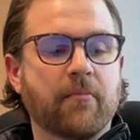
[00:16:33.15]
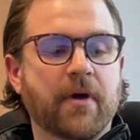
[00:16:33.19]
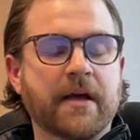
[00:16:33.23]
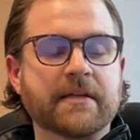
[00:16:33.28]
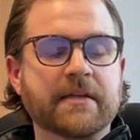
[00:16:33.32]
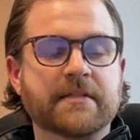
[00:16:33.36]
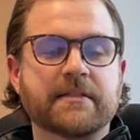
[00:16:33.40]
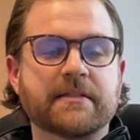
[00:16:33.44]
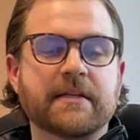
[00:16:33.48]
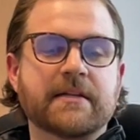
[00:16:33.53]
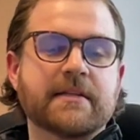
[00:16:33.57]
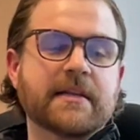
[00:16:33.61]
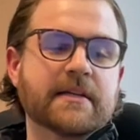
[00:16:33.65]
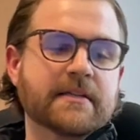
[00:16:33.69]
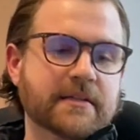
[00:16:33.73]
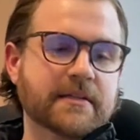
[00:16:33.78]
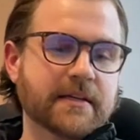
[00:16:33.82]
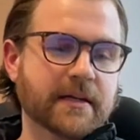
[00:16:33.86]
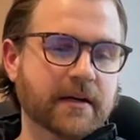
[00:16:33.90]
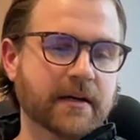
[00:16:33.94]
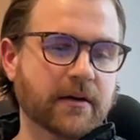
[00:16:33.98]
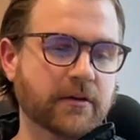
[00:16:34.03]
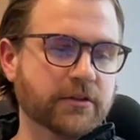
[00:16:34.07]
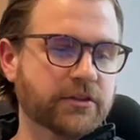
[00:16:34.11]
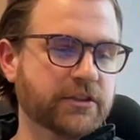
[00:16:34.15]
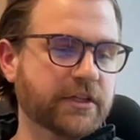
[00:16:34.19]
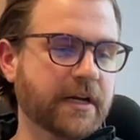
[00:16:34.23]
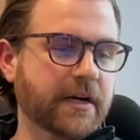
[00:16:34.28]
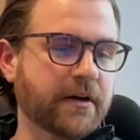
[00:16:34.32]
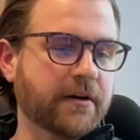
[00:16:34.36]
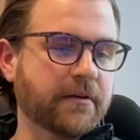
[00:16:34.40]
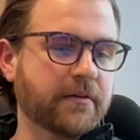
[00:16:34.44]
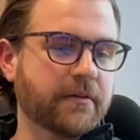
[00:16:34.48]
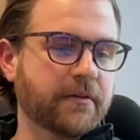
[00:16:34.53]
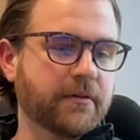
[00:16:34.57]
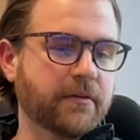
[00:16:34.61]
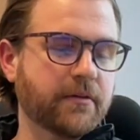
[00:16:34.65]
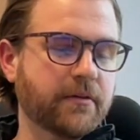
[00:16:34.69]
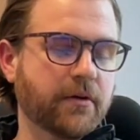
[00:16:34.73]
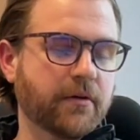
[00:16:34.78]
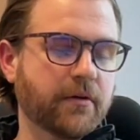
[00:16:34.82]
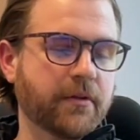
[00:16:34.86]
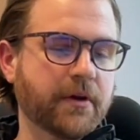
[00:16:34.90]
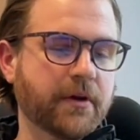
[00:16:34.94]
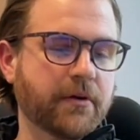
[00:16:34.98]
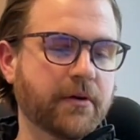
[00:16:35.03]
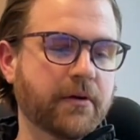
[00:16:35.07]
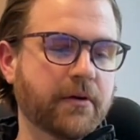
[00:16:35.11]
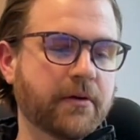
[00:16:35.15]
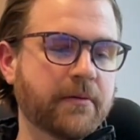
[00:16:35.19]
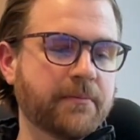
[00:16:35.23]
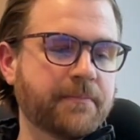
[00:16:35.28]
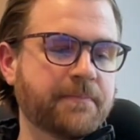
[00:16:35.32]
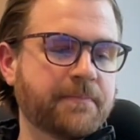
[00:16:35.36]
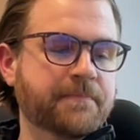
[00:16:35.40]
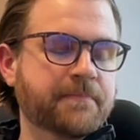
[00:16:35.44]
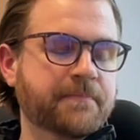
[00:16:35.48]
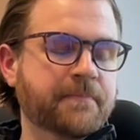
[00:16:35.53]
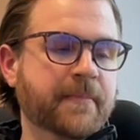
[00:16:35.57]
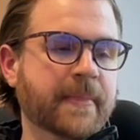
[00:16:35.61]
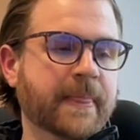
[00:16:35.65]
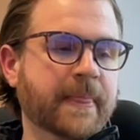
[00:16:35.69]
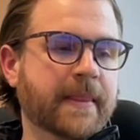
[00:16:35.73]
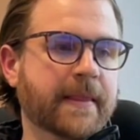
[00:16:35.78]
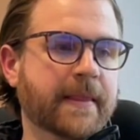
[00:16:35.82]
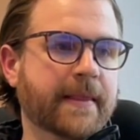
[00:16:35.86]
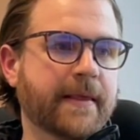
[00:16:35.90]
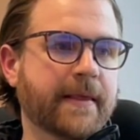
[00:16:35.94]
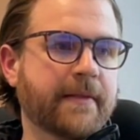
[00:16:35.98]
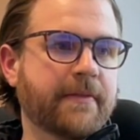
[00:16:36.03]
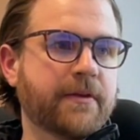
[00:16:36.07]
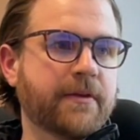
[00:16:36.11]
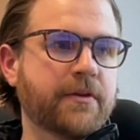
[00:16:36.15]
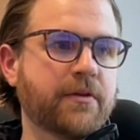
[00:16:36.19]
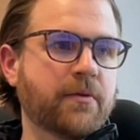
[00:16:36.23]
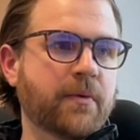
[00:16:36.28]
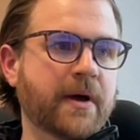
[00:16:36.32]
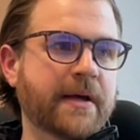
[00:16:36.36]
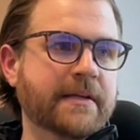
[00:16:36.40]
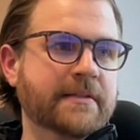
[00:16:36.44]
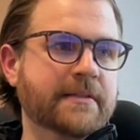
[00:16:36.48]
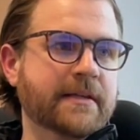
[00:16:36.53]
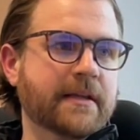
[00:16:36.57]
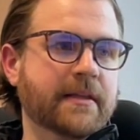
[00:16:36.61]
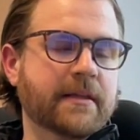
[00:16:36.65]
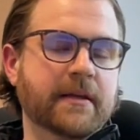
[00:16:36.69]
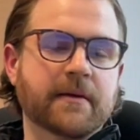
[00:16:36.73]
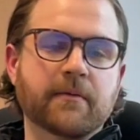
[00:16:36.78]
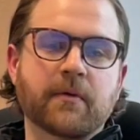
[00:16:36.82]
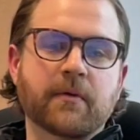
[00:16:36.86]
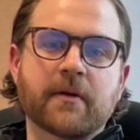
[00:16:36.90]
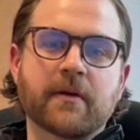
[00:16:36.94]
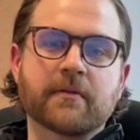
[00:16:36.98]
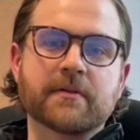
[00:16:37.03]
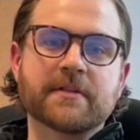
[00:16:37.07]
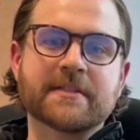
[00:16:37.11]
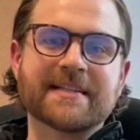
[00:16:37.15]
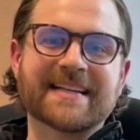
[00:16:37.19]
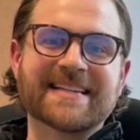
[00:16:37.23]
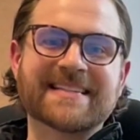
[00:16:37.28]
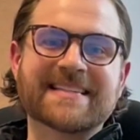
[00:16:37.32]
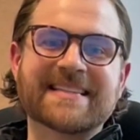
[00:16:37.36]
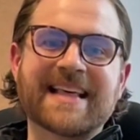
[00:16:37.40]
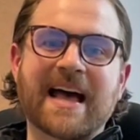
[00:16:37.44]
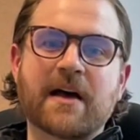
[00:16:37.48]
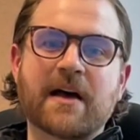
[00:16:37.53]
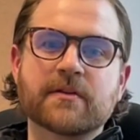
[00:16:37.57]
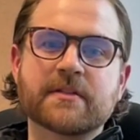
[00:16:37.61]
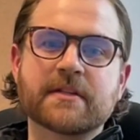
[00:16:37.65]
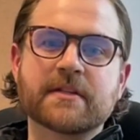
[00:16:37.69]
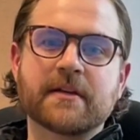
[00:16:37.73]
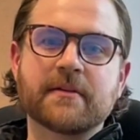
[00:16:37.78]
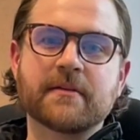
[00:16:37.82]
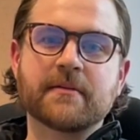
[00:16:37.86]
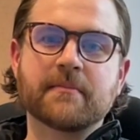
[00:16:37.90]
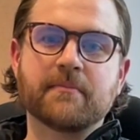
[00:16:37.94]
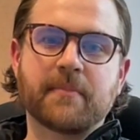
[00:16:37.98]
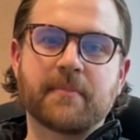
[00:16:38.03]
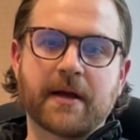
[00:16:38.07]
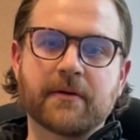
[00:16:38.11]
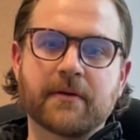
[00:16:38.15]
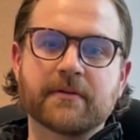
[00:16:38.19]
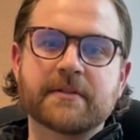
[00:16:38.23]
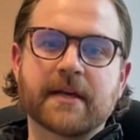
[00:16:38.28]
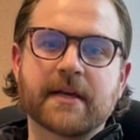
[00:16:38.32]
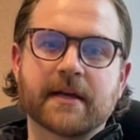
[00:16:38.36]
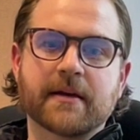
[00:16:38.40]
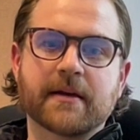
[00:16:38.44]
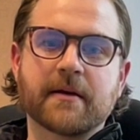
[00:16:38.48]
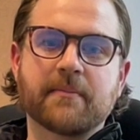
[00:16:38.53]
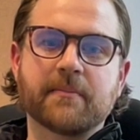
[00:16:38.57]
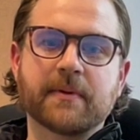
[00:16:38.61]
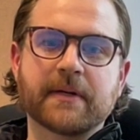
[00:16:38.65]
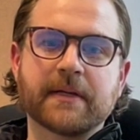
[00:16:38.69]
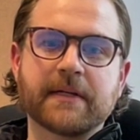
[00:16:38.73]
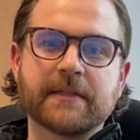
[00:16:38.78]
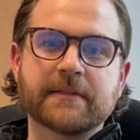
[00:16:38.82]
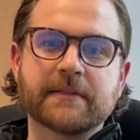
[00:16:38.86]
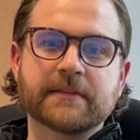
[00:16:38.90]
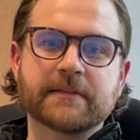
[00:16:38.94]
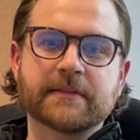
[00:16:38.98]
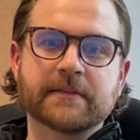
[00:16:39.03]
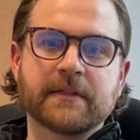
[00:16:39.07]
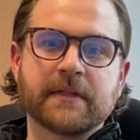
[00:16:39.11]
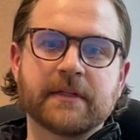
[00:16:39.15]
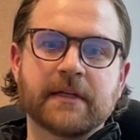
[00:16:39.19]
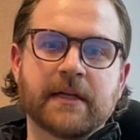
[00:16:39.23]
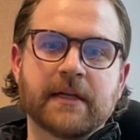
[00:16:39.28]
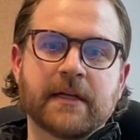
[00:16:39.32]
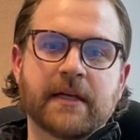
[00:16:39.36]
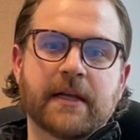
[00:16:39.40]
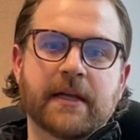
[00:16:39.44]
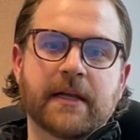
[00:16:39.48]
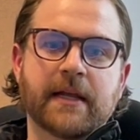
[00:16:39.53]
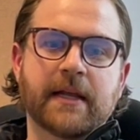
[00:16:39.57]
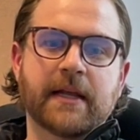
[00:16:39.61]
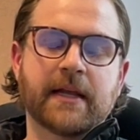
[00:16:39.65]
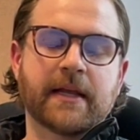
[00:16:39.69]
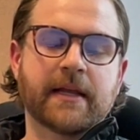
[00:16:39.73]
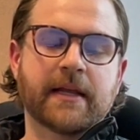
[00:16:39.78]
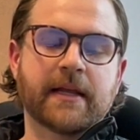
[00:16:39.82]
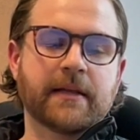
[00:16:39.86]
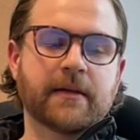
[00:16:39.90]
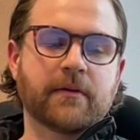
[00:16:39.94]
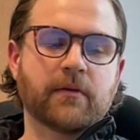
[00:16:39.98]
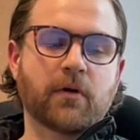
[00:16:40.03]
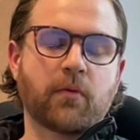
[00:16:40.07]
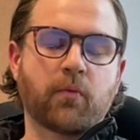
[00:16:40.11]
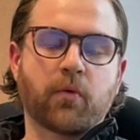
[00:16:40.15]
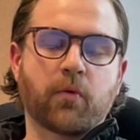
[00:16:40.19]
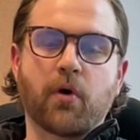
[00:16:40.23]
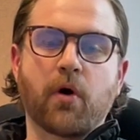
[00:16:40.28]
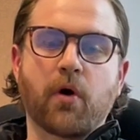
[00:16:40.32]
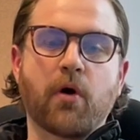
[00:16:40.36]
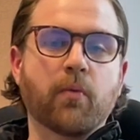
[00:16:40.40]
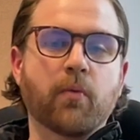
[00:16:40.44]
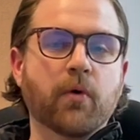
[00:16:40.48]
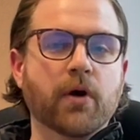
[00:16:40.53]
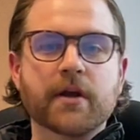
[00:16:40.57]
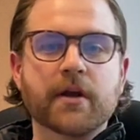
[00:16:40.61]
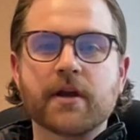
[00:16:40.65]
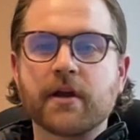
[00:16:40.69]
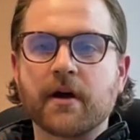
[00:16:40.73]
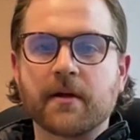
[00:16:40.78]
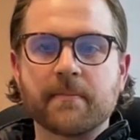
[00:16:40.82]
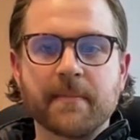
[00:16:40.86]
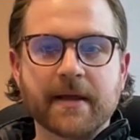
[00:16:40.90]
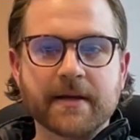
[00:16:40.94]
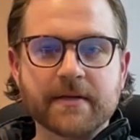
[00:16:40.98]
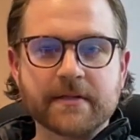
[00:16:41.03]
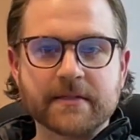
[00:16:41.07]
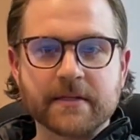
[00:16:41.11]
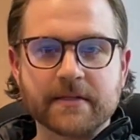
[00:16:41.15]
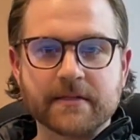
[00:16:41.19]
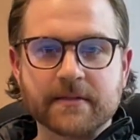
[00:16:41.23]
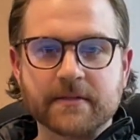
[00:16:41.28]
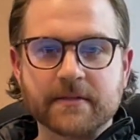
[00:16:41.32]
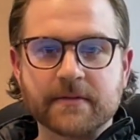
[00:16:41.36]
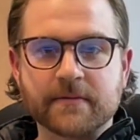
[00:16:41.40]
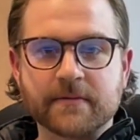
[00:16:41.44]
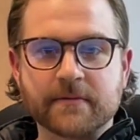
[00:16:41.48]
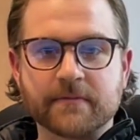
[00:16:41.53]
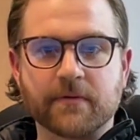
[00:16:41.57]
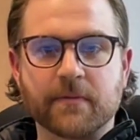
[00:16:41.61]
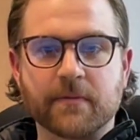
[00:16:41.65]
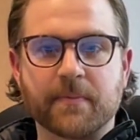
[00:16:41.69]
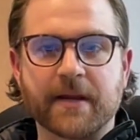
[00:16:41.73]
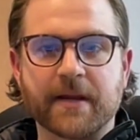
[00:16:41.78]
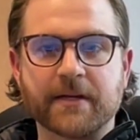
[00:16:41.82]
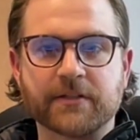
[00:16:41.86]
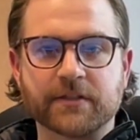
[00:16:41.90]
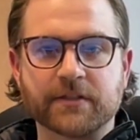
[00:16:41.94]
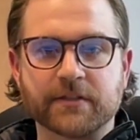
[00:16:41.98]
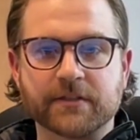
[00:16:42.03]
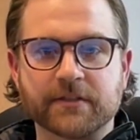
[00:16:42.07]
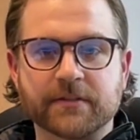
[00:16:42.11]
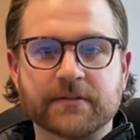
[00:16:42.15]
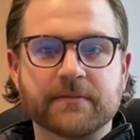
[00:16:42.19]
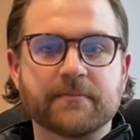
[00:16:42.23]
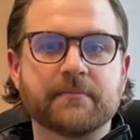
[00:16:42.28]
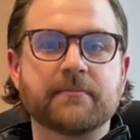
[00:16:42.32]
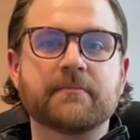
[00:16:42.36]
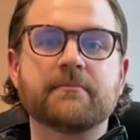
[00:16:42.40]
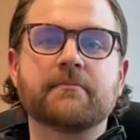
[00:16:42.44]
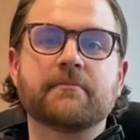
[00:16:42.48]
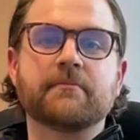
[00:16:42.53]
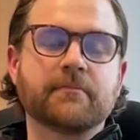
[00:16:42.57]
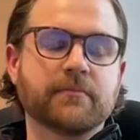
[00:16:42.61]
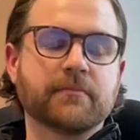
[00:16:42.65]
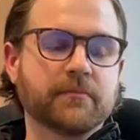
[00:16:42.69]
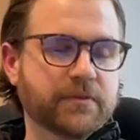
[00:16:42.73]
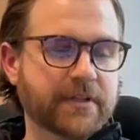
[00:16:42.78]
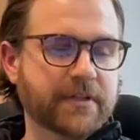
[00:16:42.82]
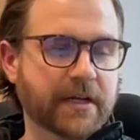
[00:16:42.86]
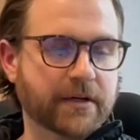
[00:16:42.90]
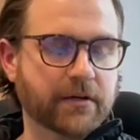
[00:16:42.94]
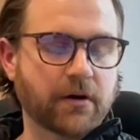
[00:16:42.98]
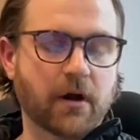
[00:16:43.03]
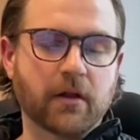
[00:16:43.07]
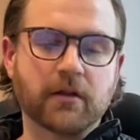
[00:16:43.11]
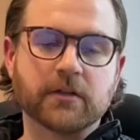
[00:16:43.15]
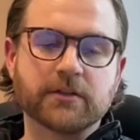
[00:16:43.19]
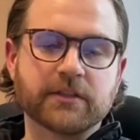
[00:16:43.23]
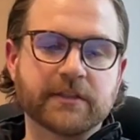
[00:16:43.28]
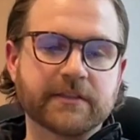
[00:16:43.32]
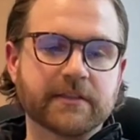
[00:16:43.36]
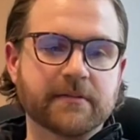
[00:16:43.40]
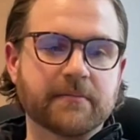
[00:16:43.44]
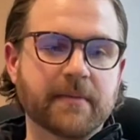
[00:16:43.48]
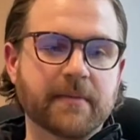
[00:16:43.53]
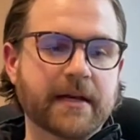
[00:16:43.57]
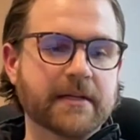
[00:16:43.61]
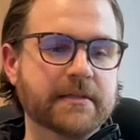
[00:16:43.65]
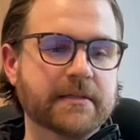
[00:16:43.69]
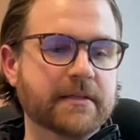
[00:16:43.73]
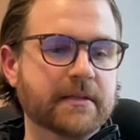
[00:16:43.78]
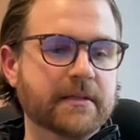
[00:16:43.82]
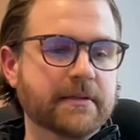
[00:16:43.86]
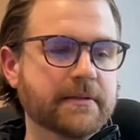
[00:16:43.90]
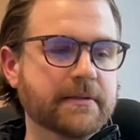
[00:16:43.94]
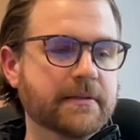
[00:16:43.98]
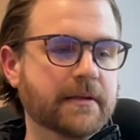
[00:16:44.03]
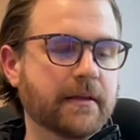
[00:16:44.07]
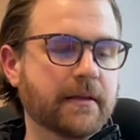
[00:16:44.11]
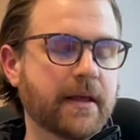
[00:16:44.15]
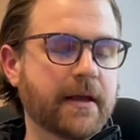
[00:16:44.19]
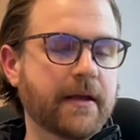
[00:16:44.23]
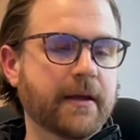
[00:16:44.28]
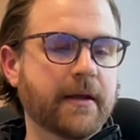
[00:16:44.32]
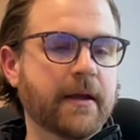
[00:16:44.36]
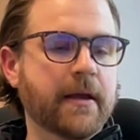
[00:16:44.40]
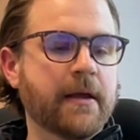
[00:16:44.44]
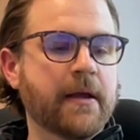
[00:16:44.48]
A statistic I'll share, there are in the US, I think around 6,000 biotech companies, and we're all working on medicines for patients, technologies and medicines alike.